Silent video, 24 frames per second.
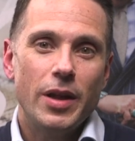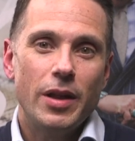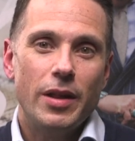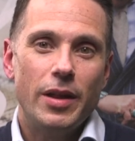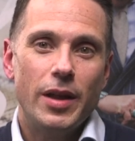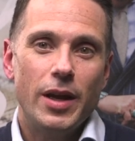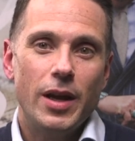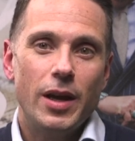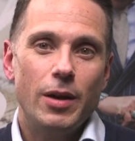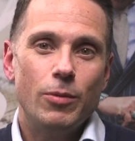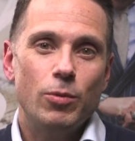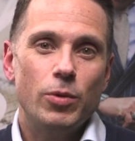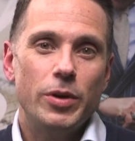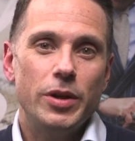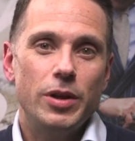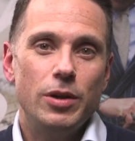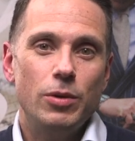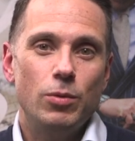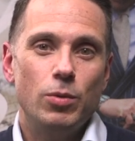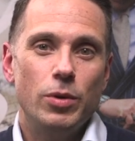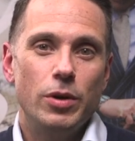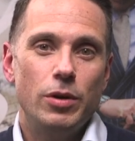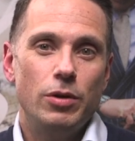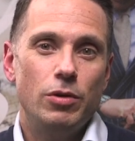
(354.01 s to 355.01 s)
than what
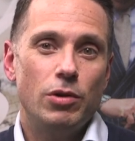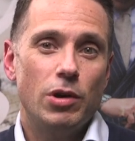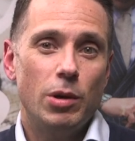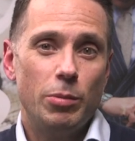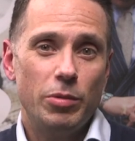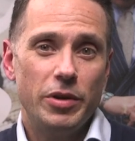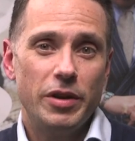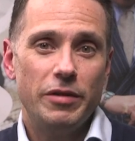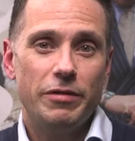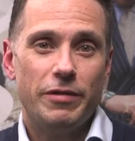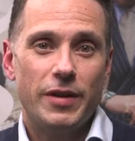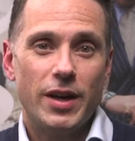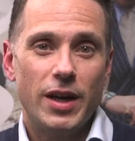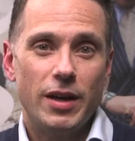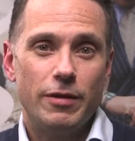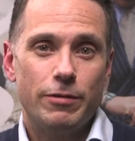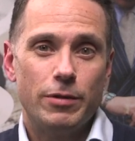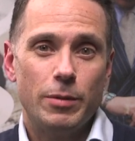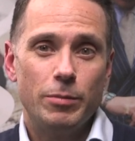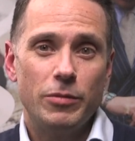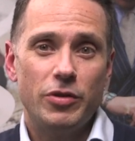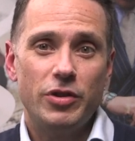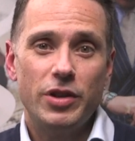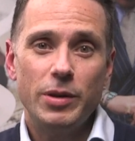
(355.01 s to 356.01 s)
you would normally find
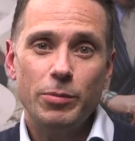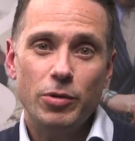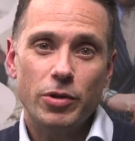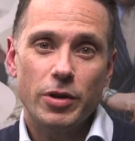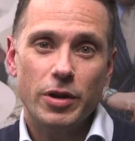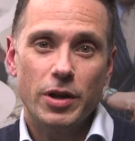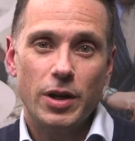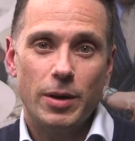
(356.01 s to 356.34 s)
from similar